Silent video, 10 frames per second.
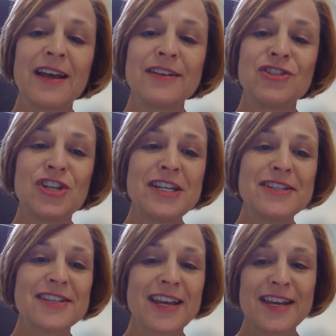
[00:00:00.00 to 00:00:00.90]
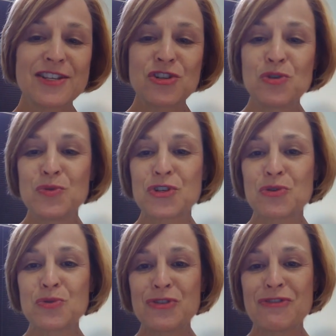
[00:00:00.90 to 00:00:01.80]
Jesus who was
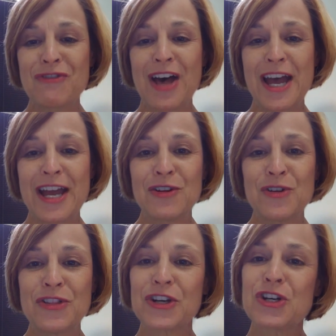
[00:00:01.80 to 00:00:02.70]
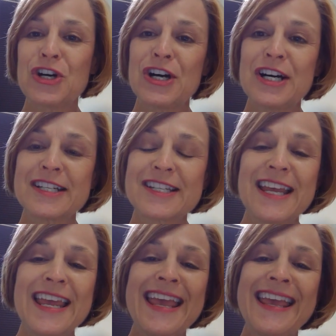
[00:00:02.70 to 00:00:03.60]
crucified on the cross,
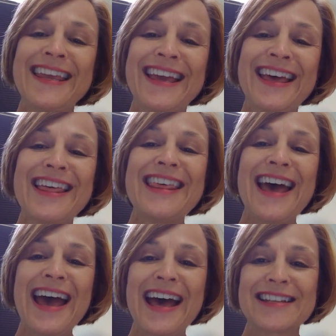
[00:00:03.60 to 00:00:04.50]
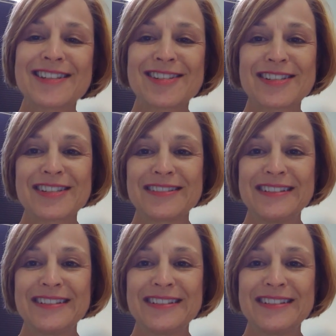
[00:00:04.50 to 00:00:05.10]
yeah, that's